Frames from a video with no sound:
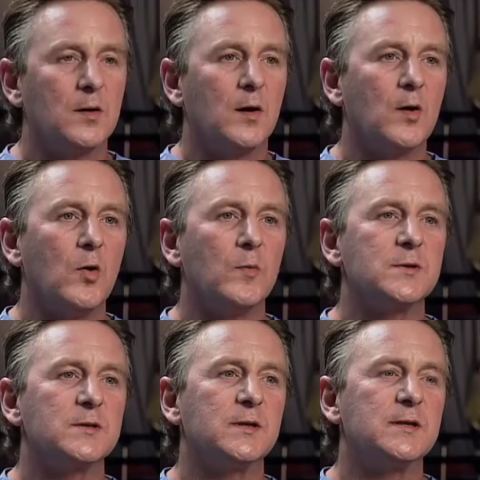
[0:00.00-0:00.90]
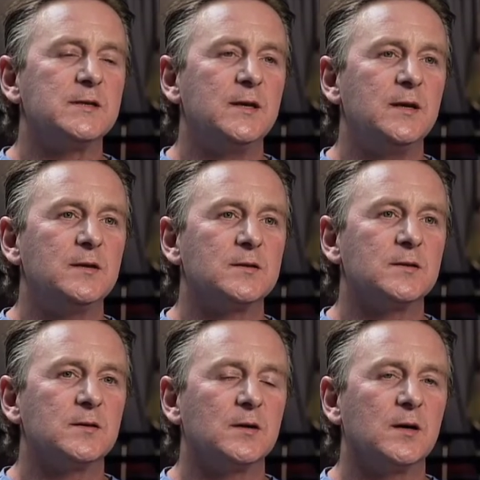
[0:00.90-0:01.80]
Glaucoma is a
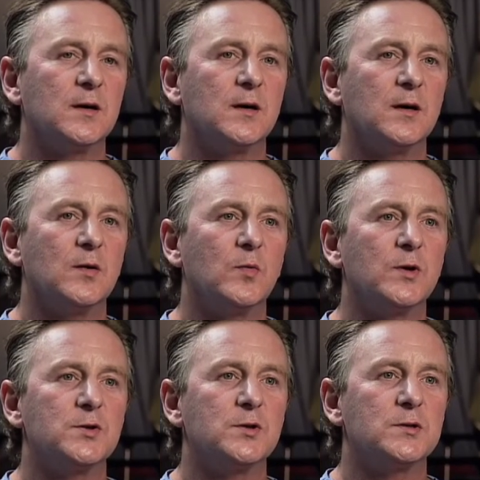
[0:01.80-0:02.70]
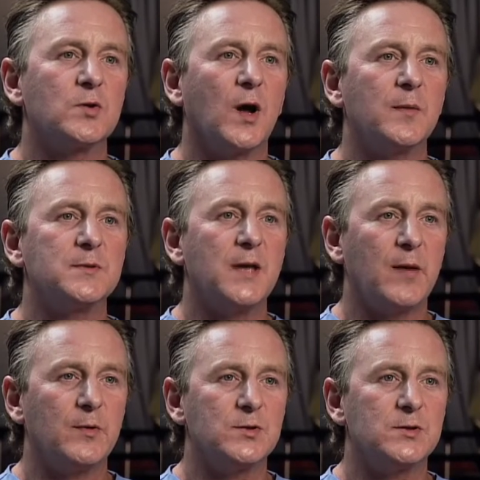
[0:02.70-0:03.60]
disease uh, which describes
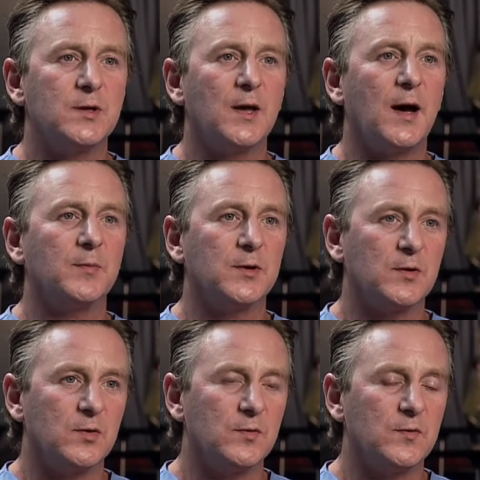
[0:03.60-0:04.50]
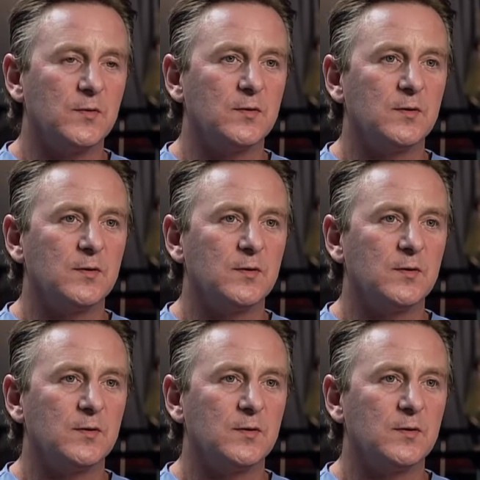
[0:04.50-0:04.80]
damage to the optic nerve.